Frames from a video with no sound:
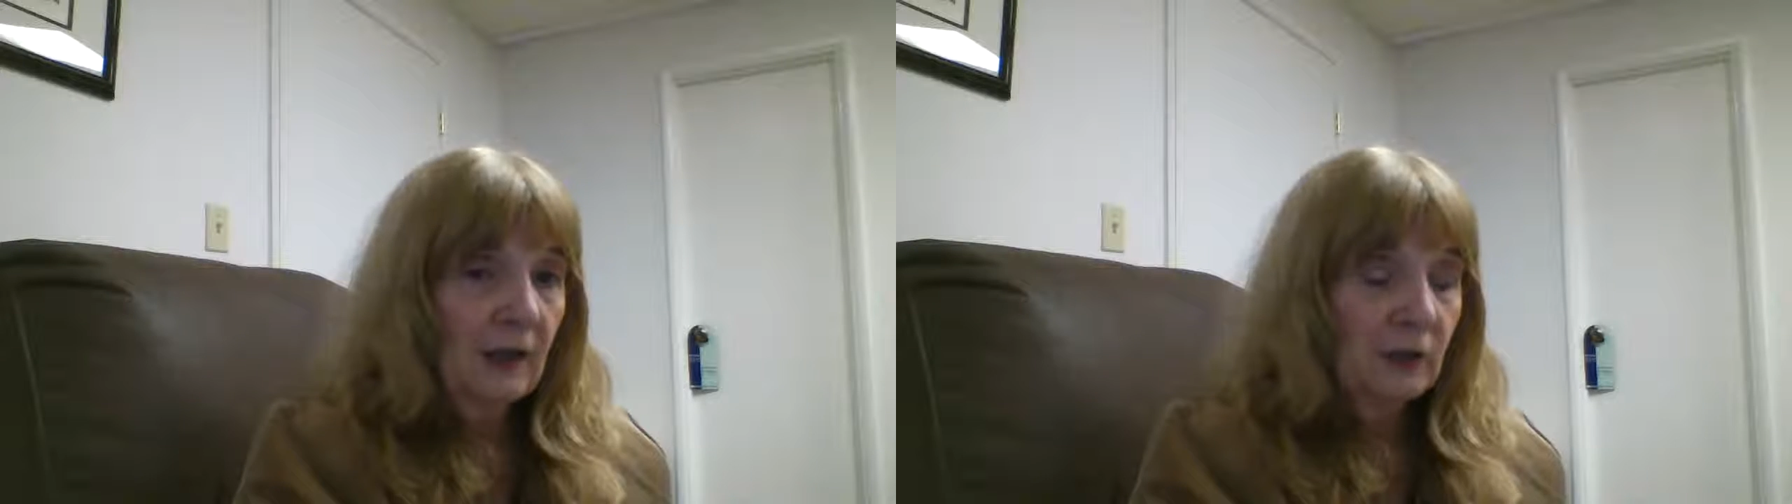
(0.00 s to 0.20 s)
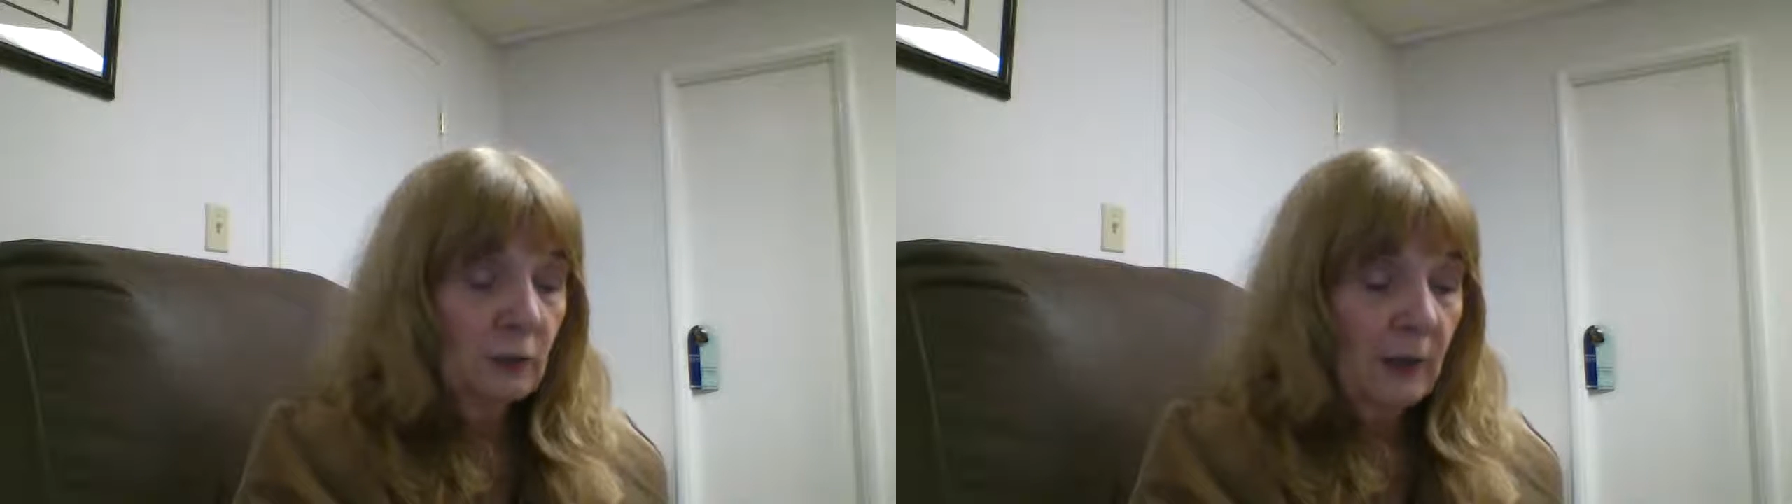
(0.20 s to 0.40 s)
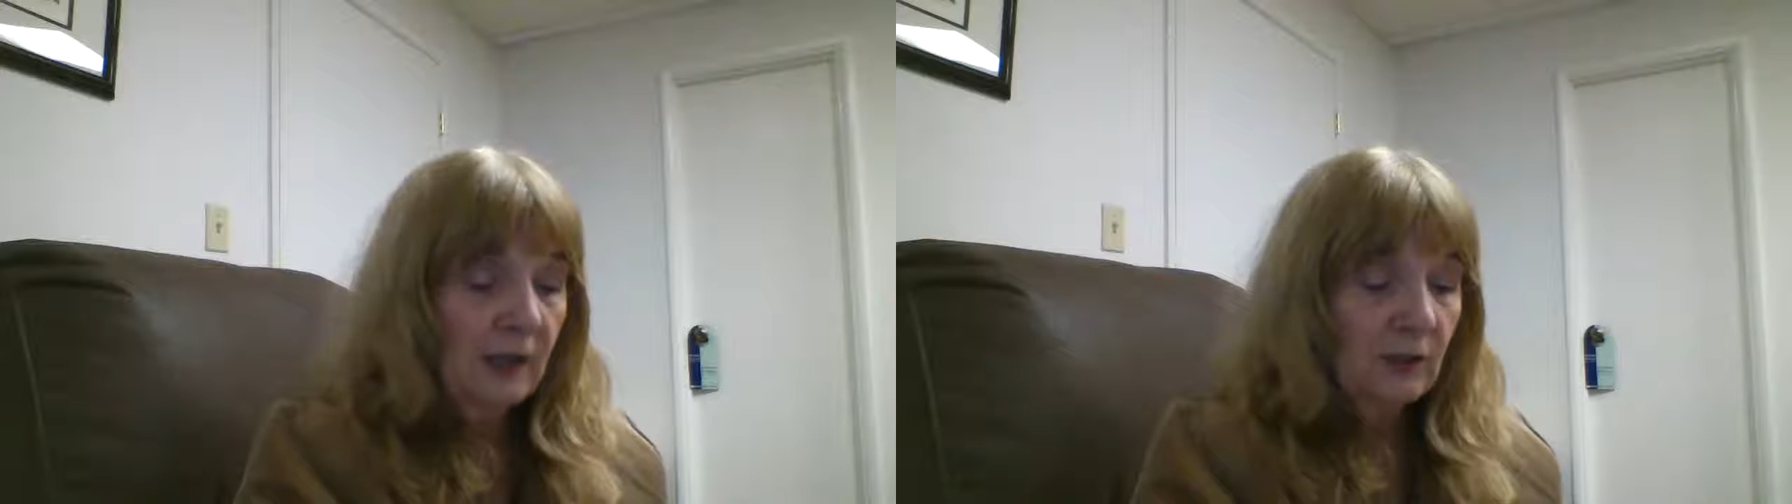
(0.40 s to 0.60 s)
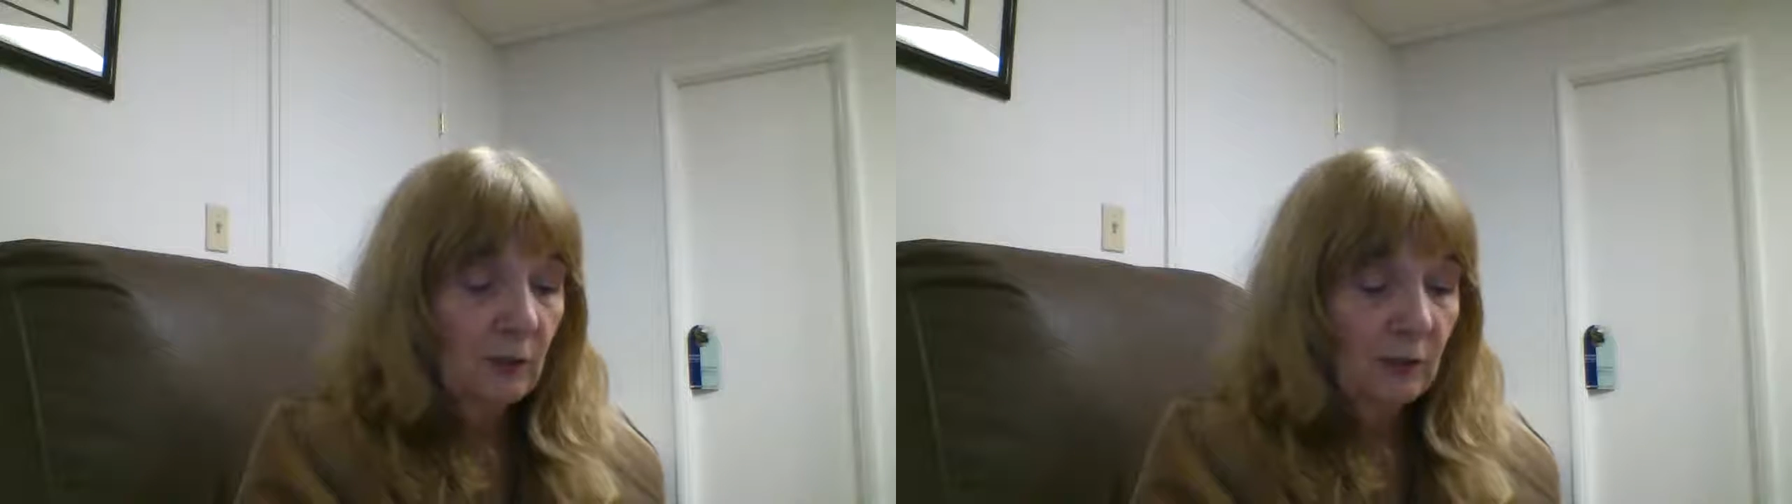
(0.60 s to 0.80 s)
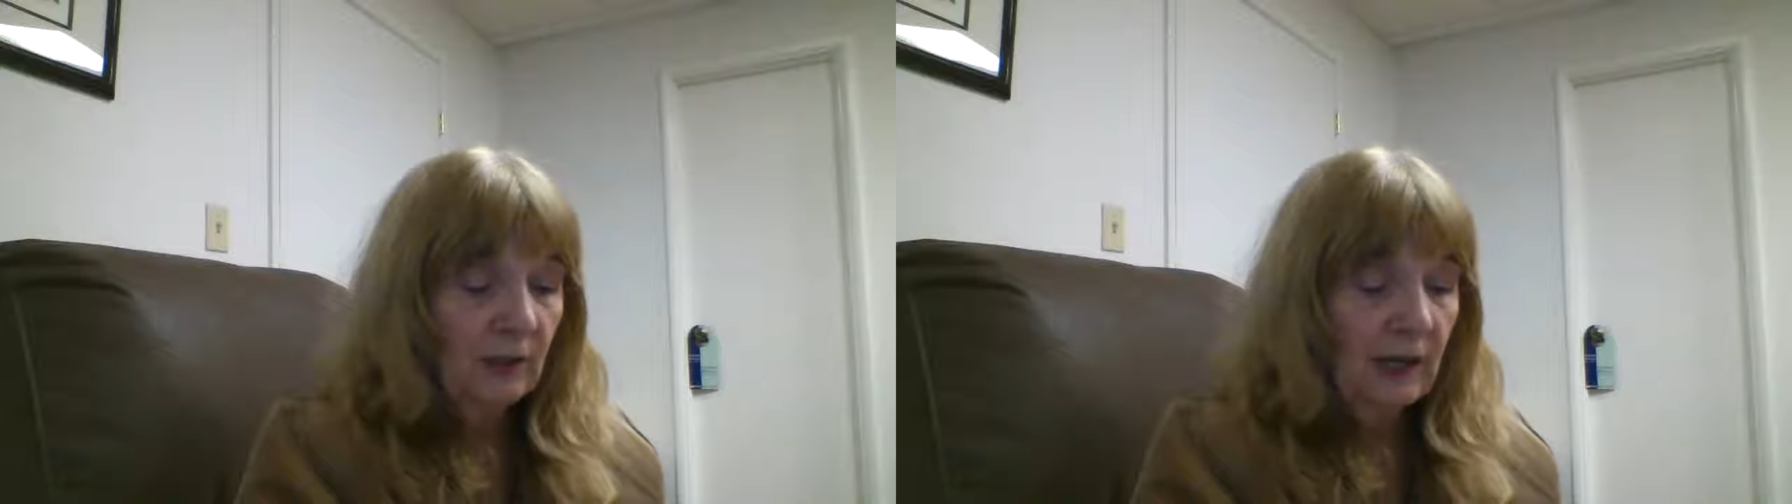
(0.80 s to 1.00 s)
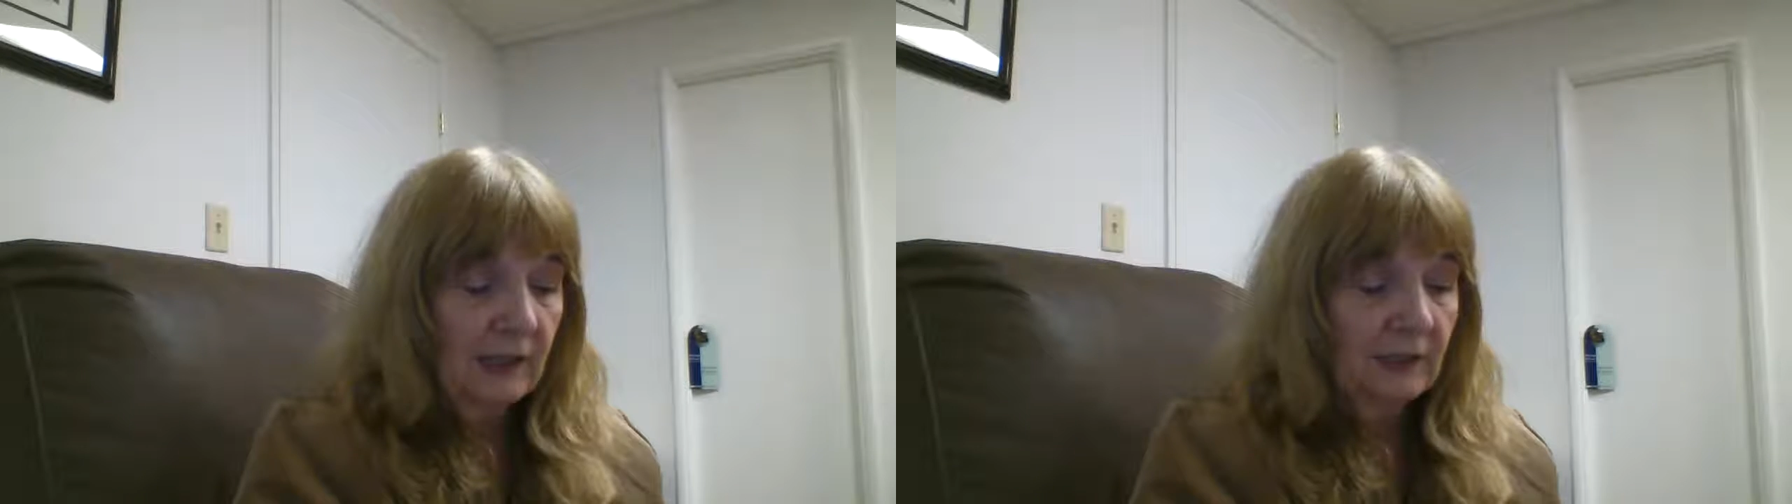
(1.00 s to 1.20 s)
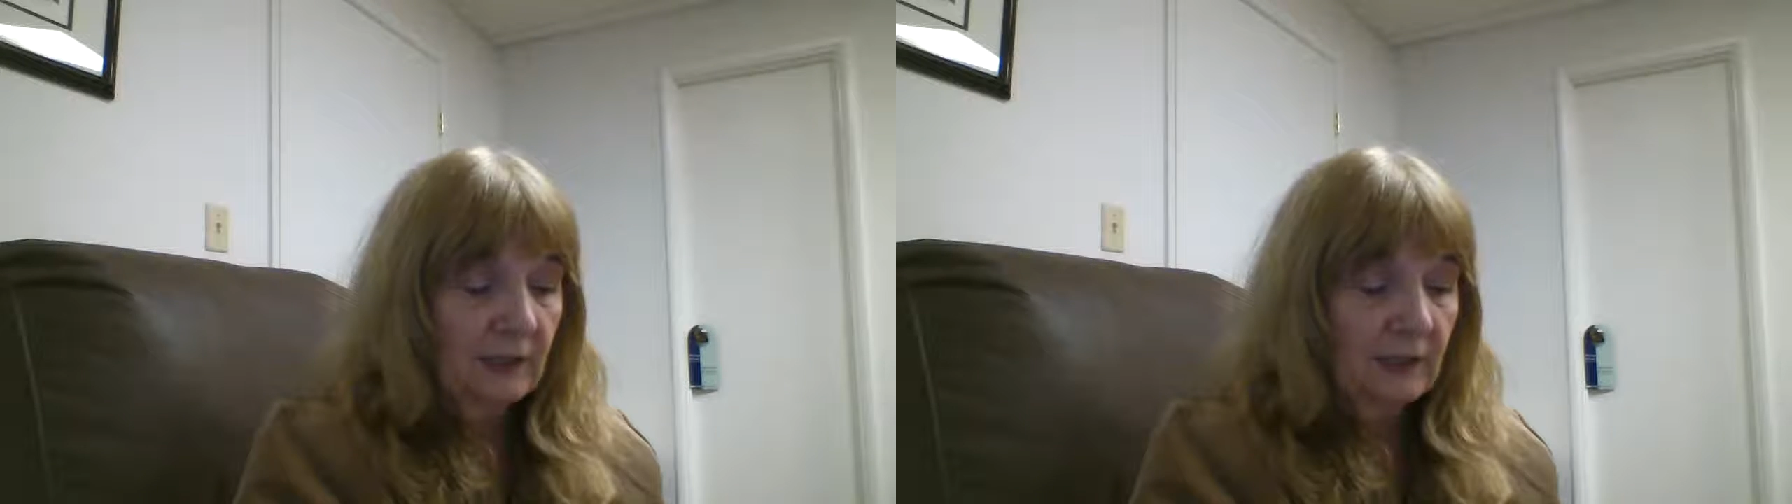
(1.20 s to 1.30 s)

traits or 9